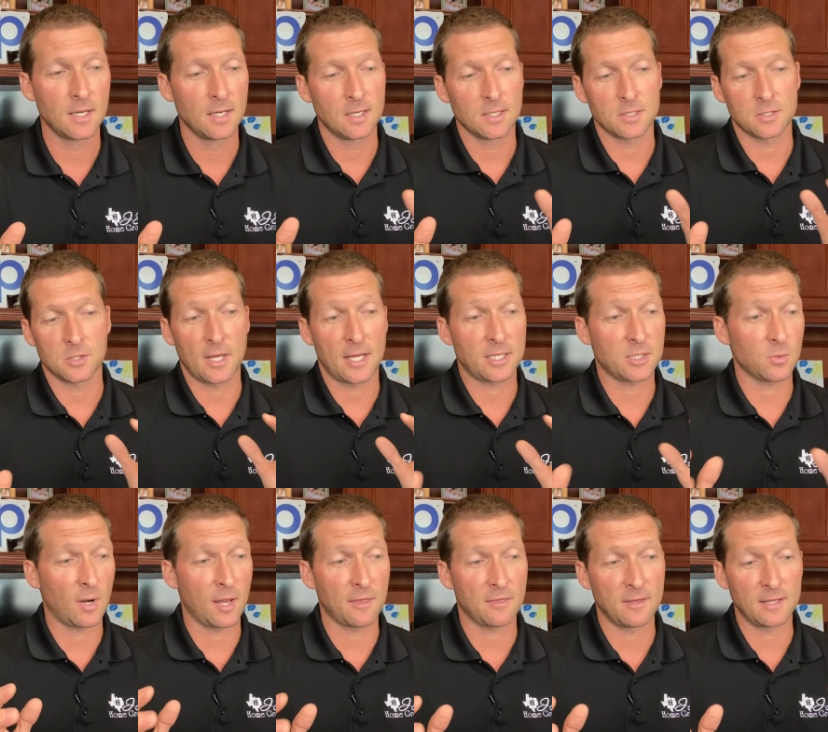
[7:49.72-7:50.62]
So that's
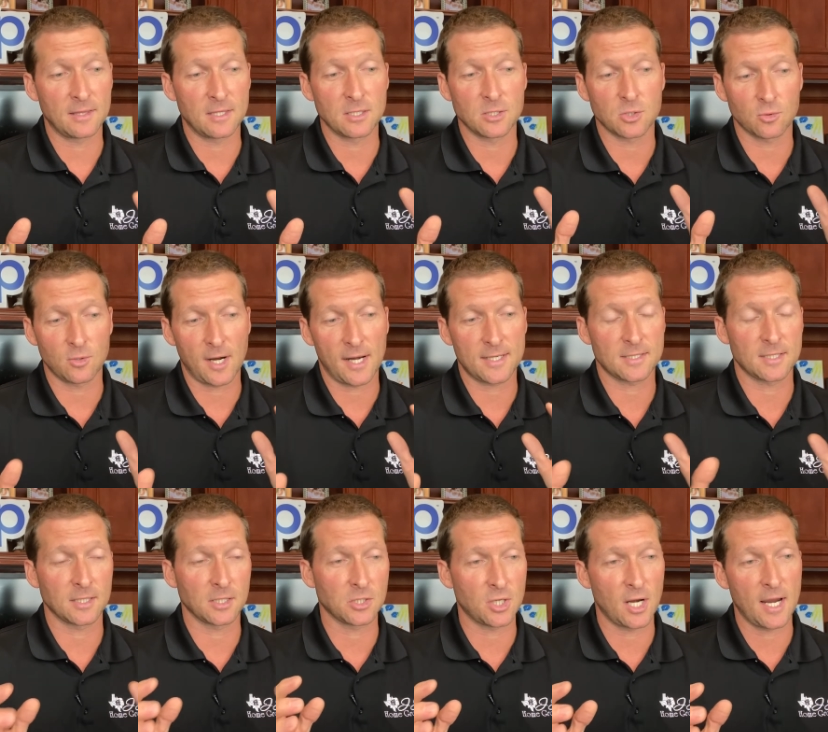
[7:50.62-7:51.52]
what I think this
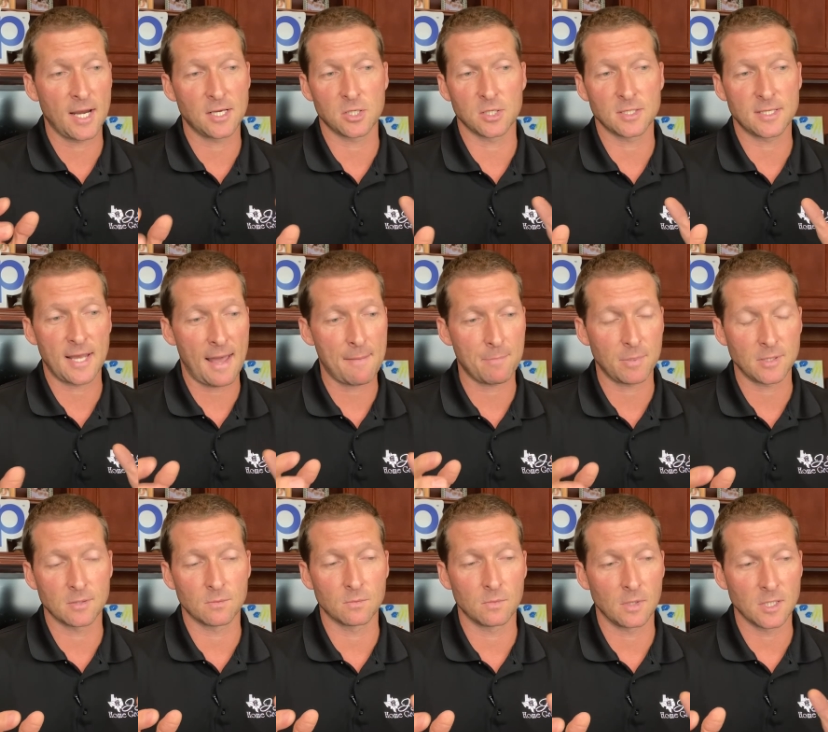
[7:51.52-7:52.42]
drastic change has
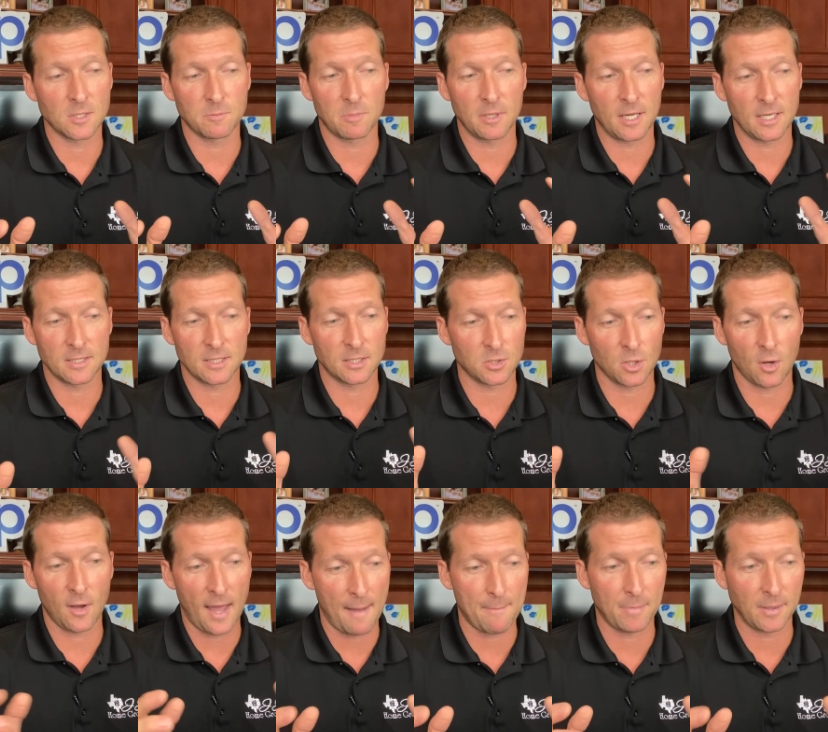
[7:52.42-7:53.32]
happened is because it's
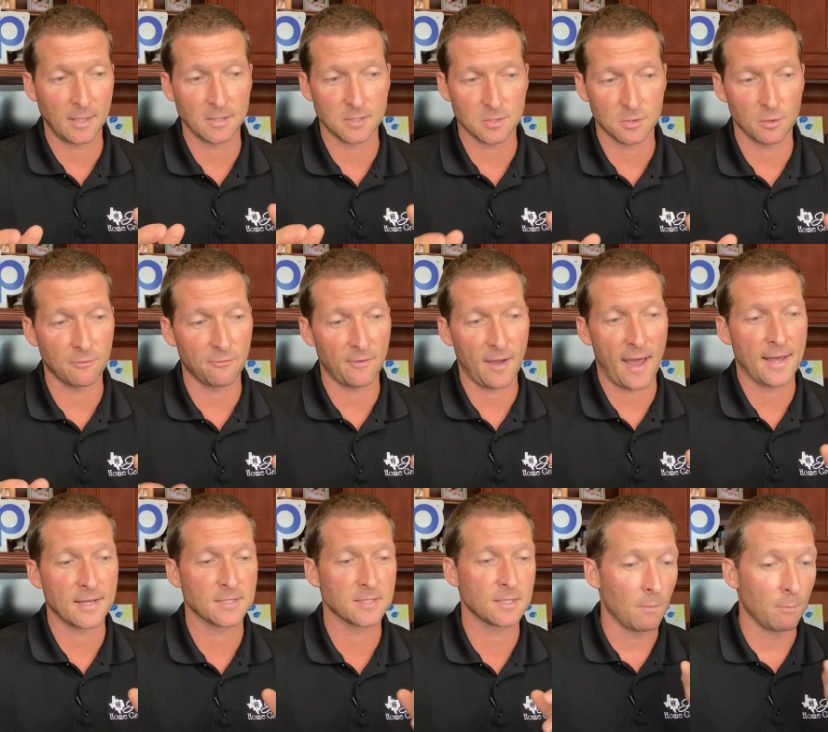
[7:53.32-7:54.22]
all happening so
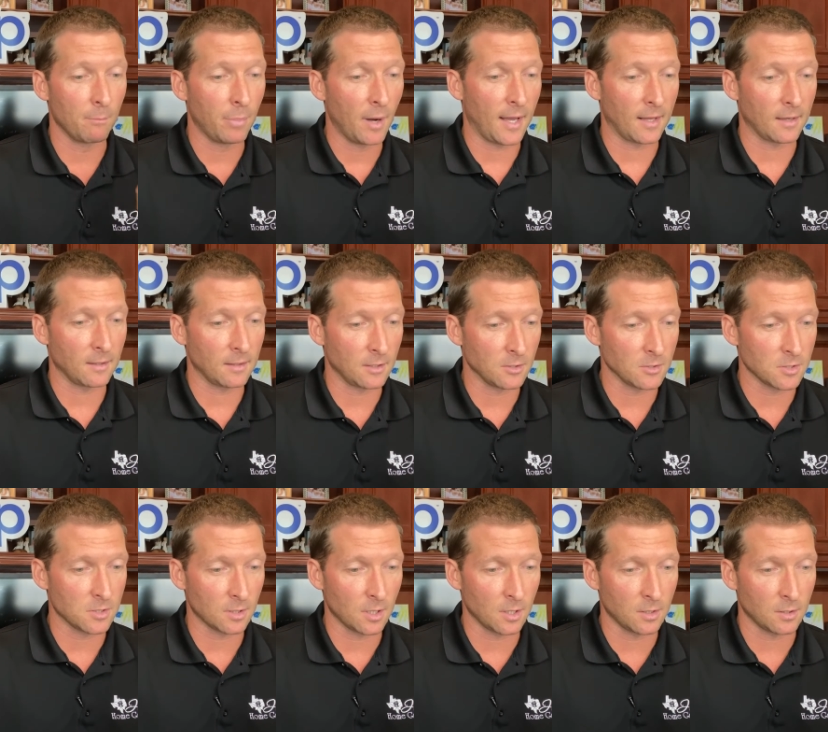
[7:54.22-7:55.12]
fast. But here's the good